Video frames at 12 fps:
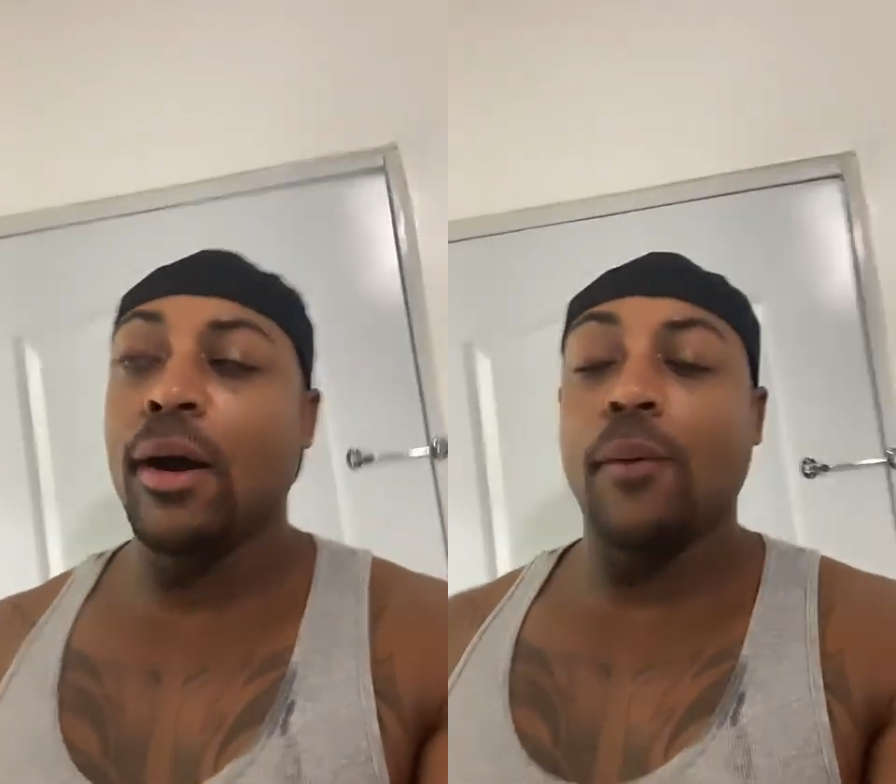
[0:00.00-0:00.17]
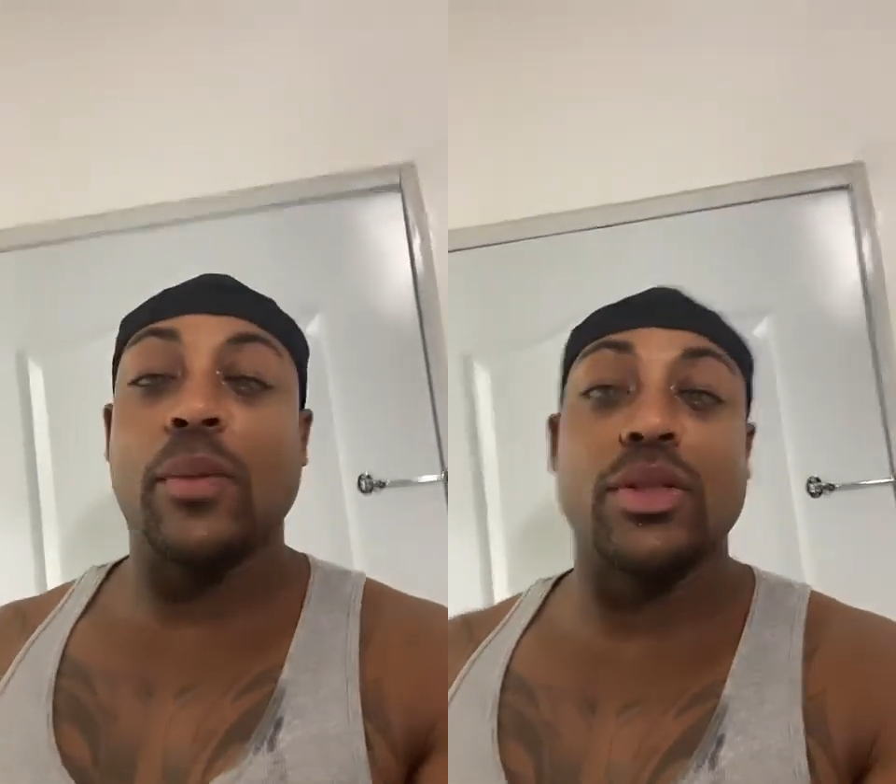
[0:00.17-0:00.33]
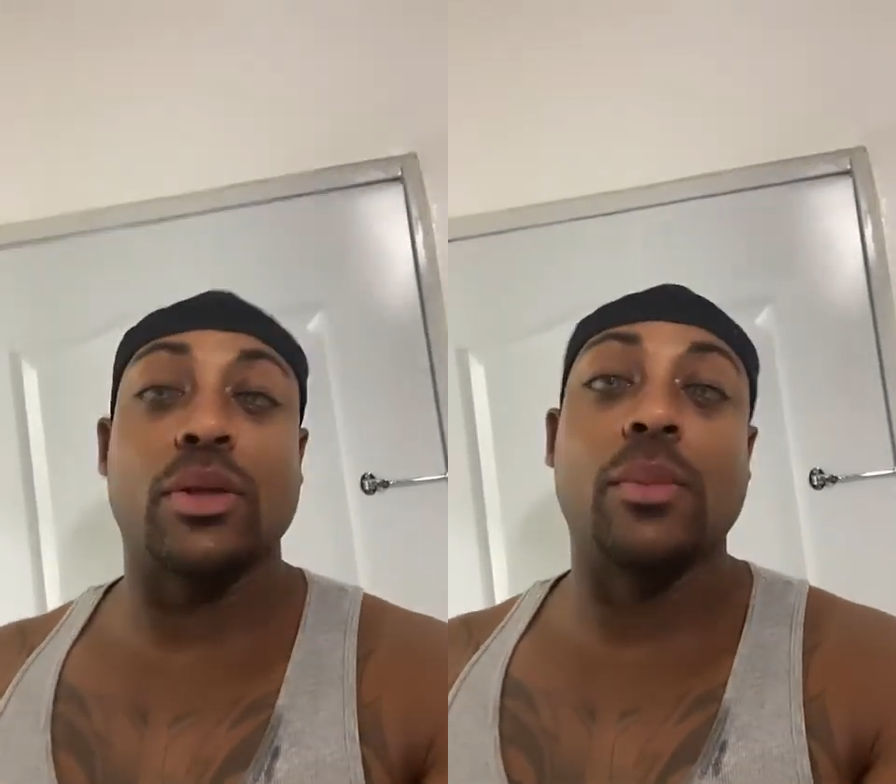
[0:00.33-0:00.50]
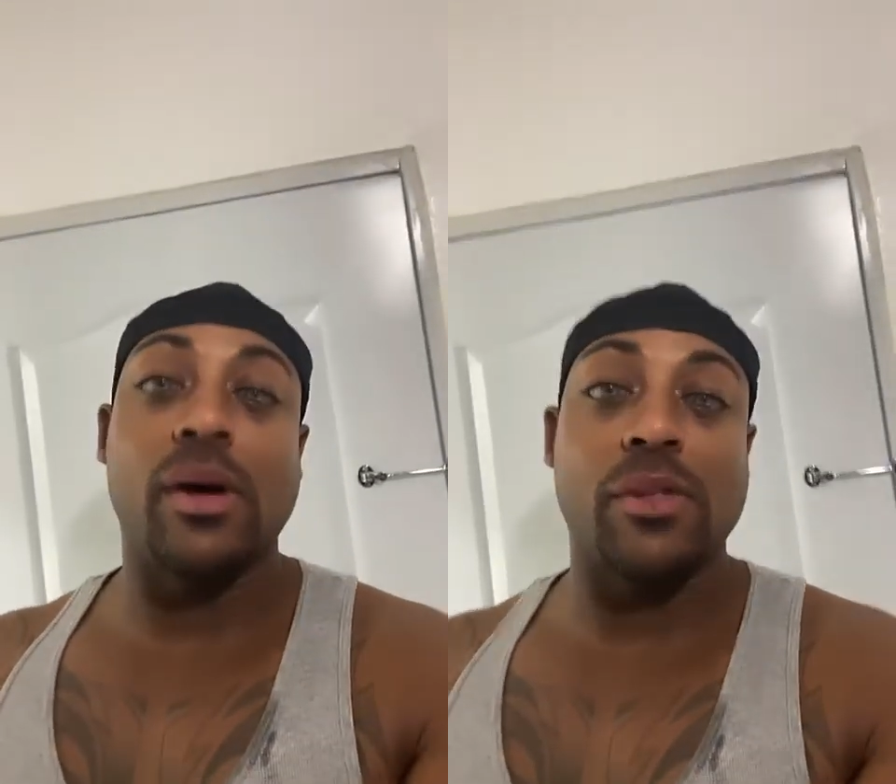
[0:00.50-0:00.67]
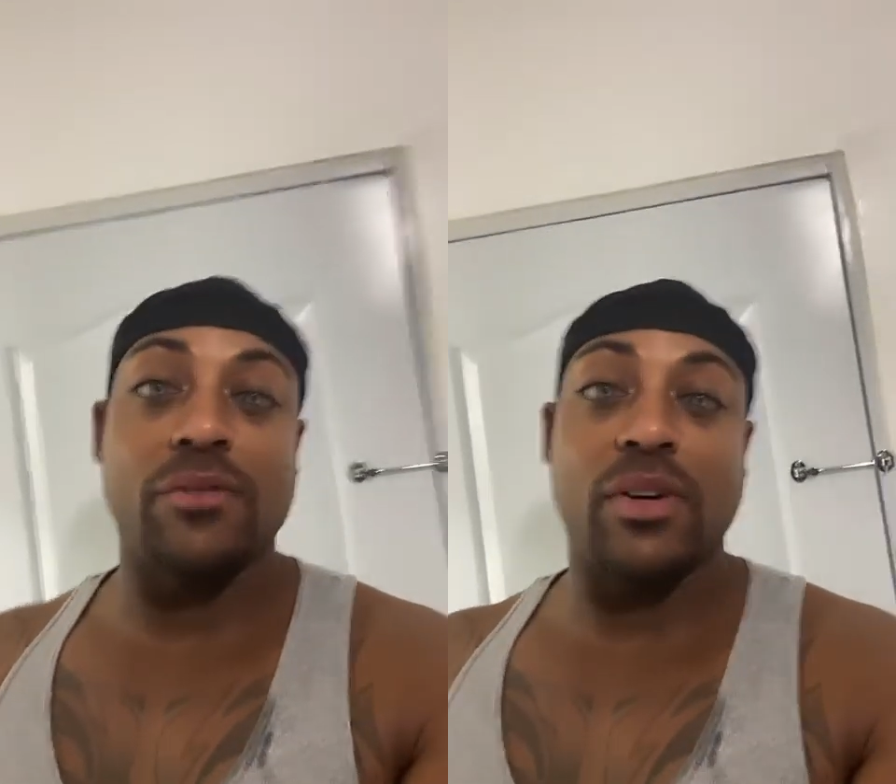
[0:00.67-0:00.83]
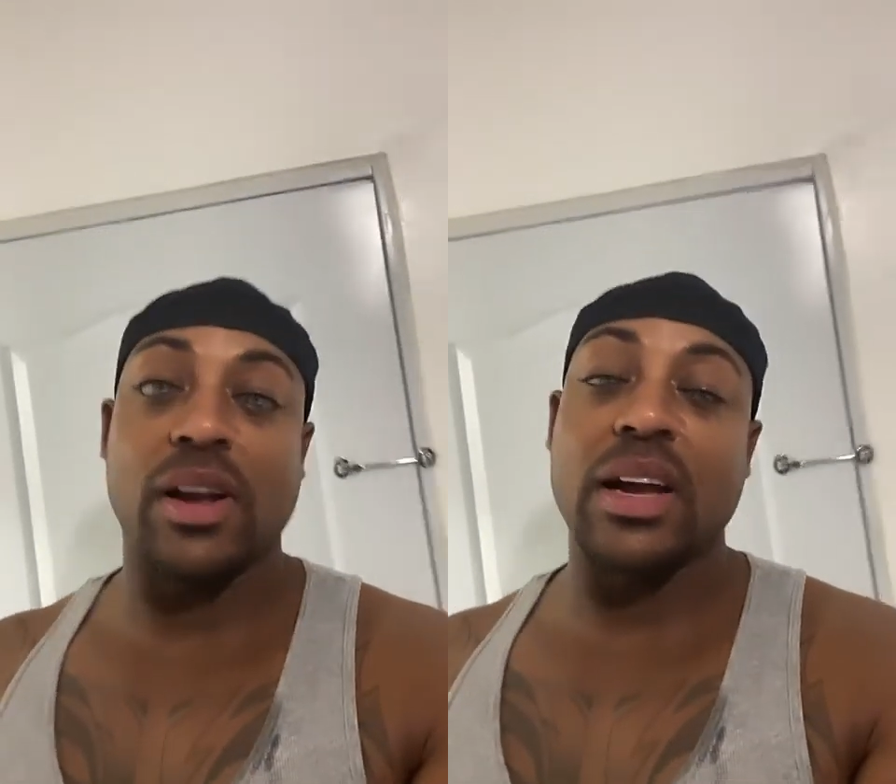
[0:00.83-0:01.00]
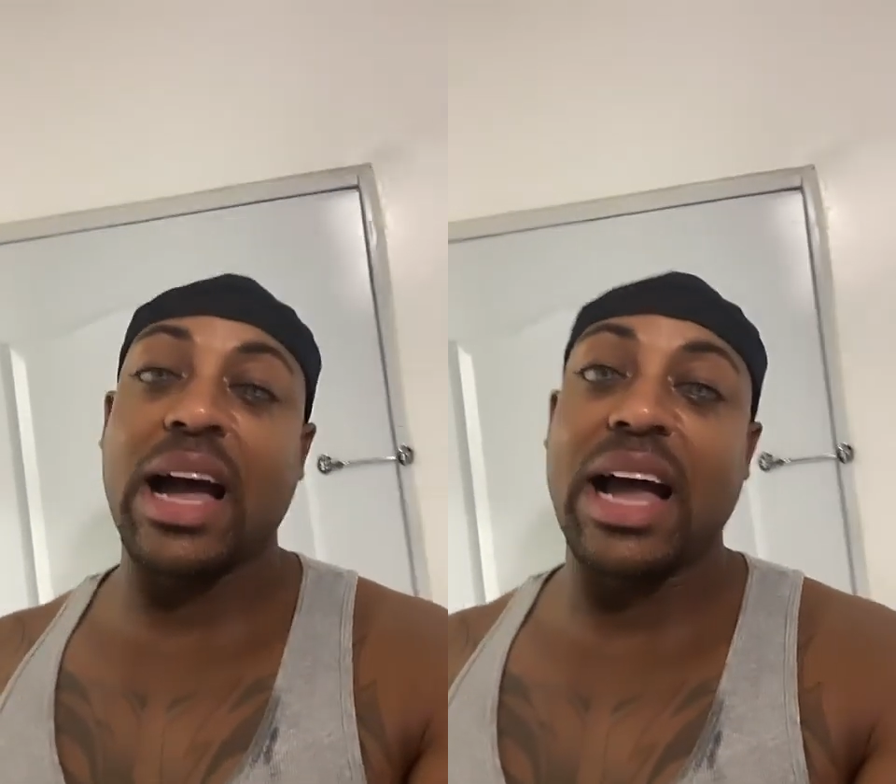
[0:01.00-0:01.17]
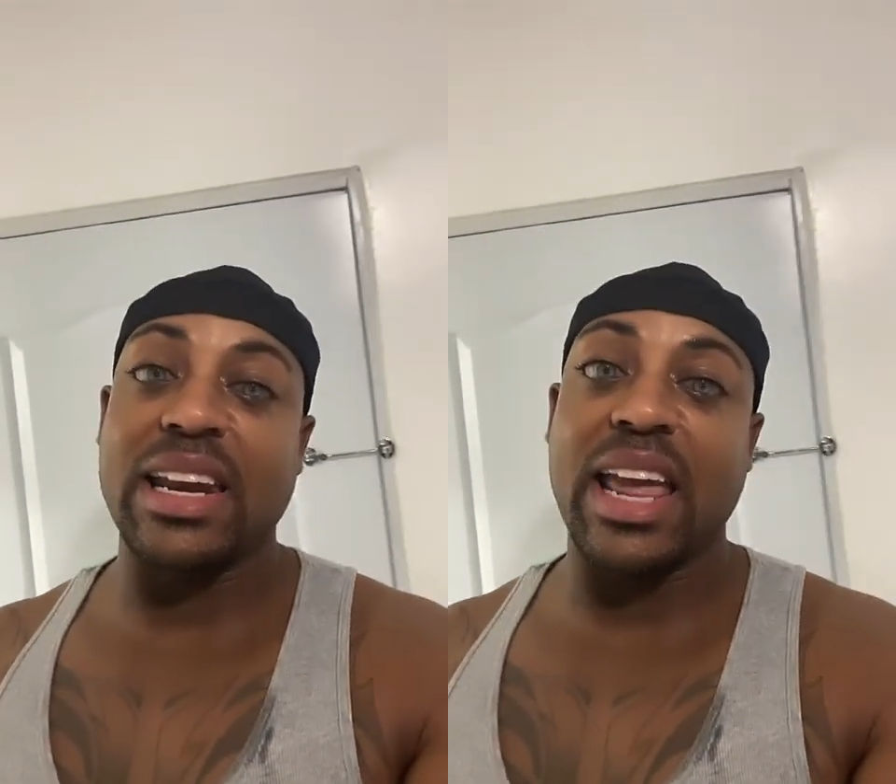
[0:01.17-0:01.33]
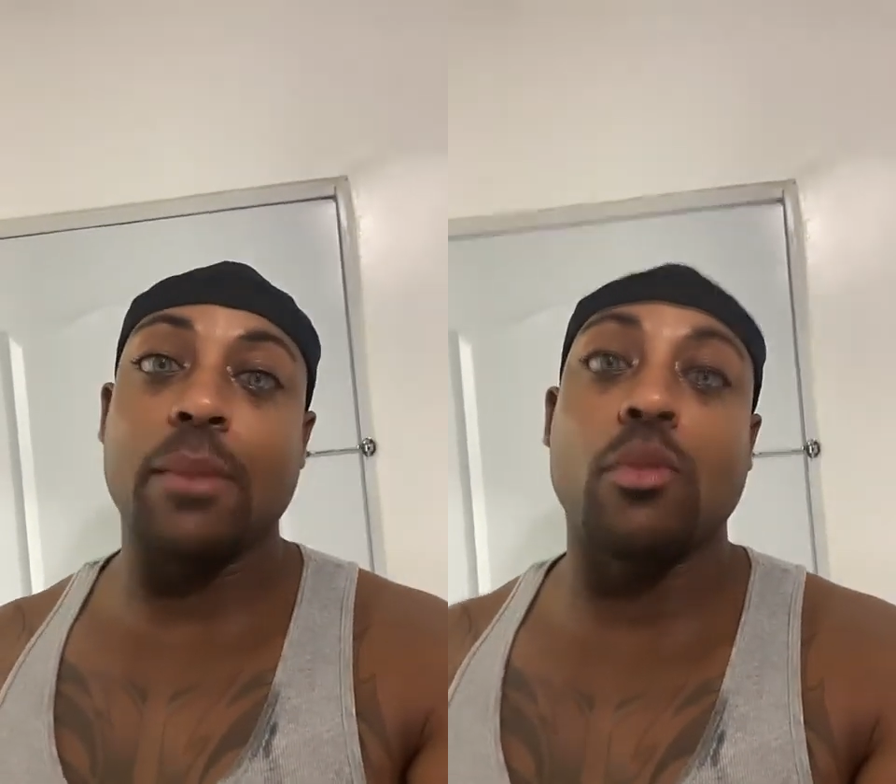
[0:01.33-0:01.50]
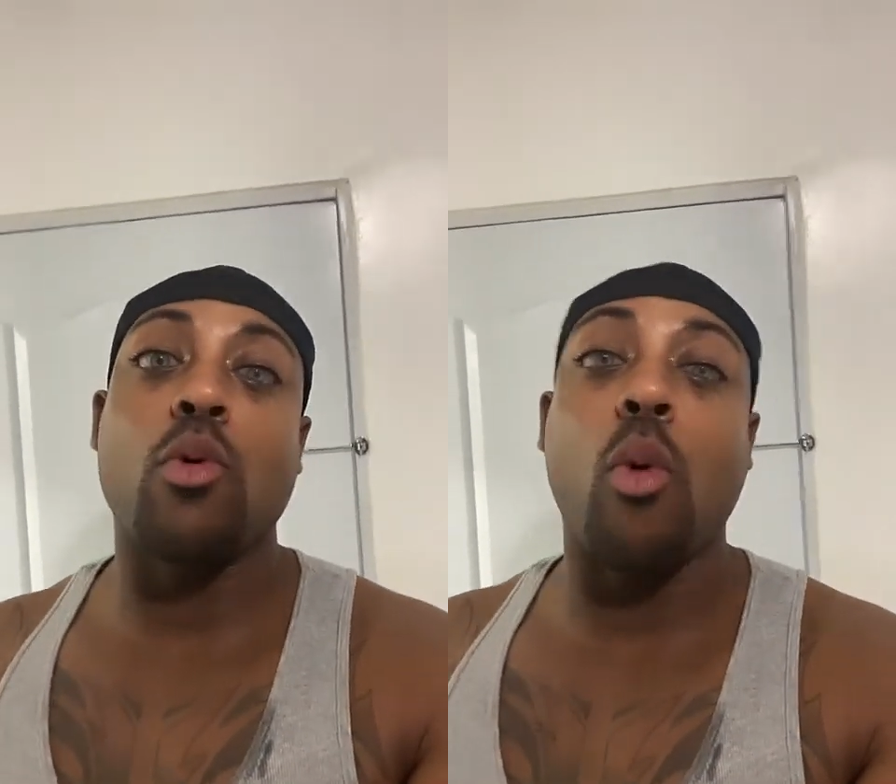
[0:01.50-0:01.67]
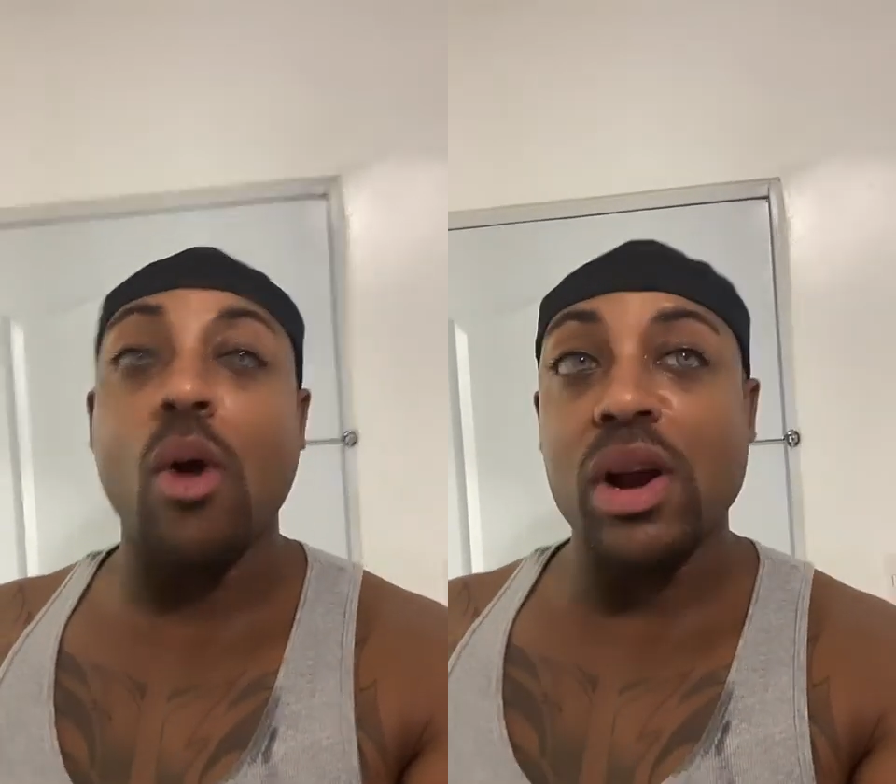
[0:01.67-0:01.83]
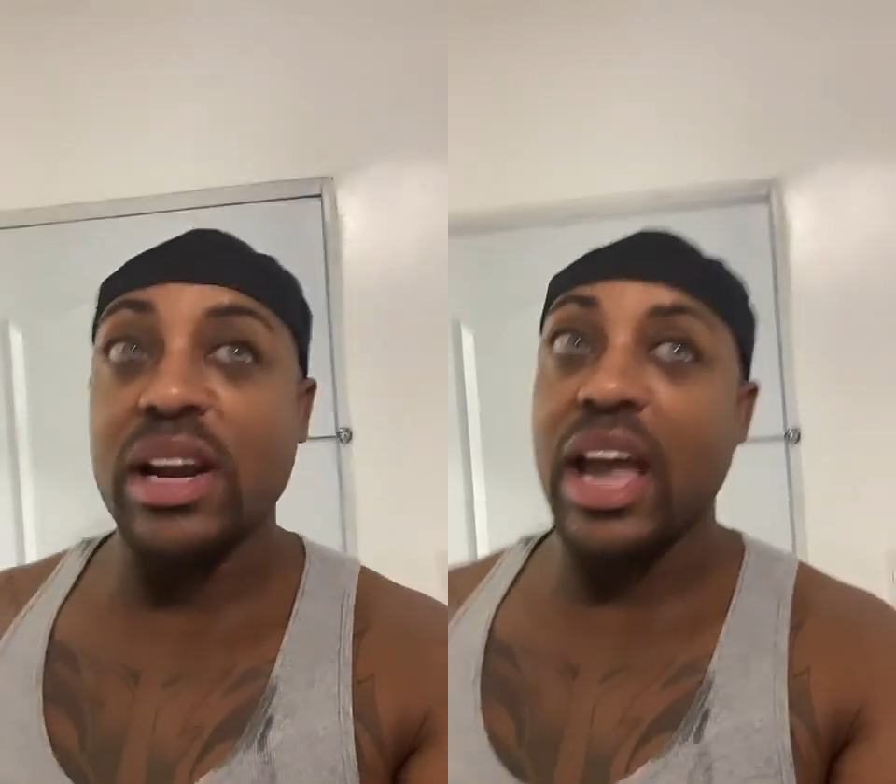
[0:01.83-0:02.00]
with the motherfucking goddamn
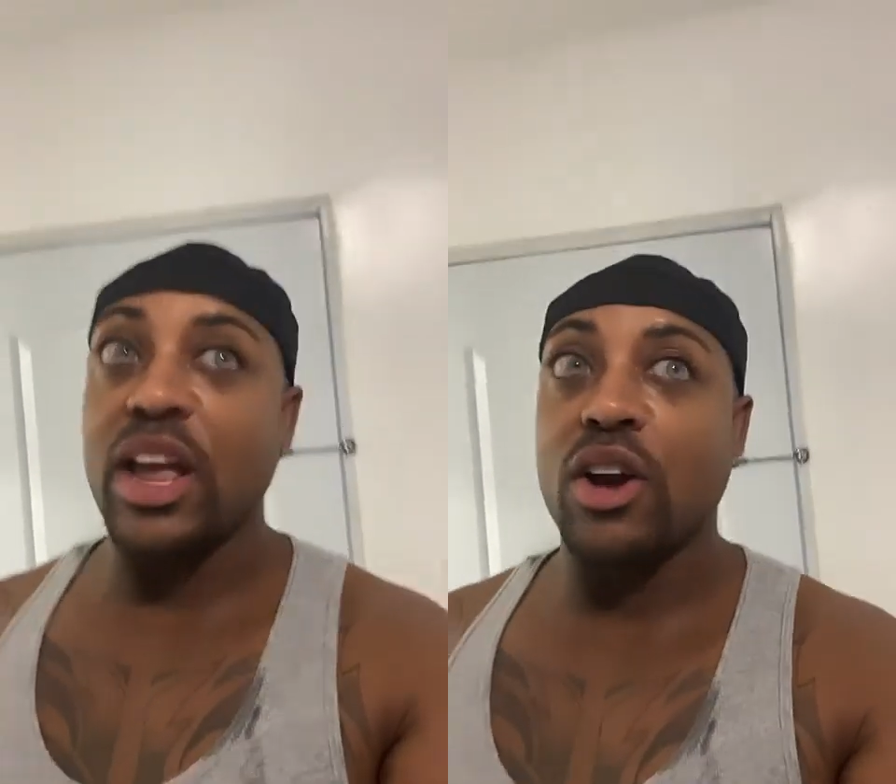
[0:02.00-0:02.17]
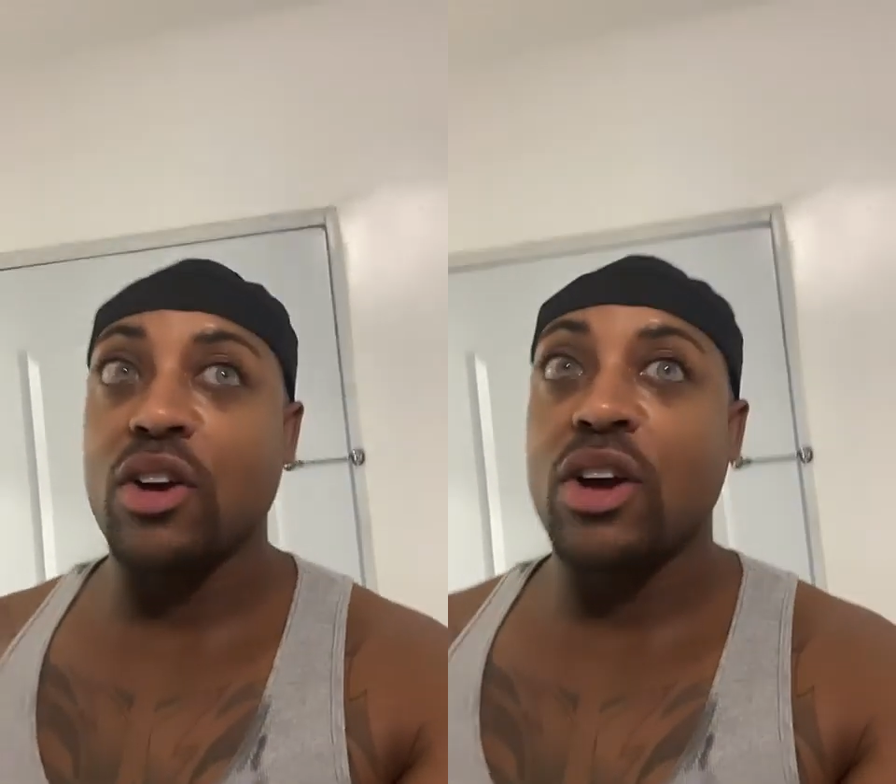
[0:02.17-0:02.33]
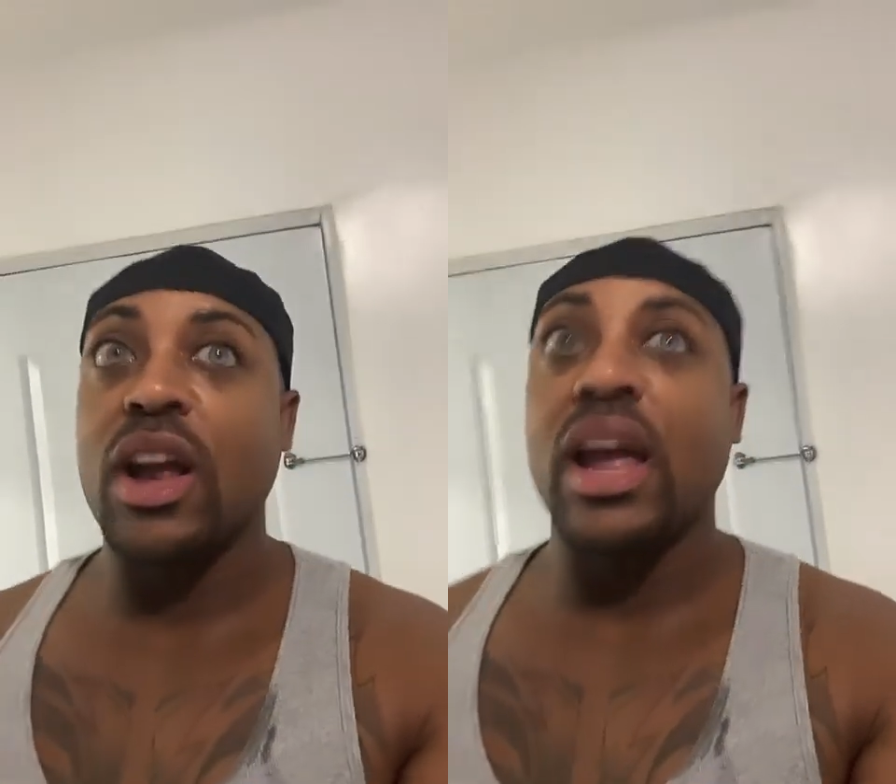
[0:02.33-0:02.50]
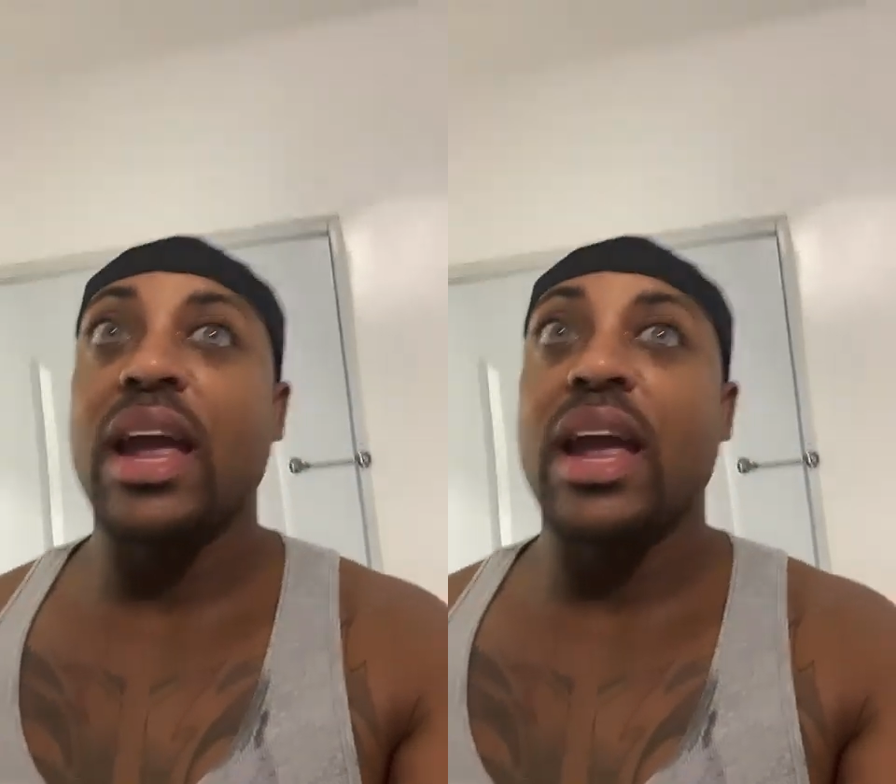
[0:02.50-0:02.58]
coordinator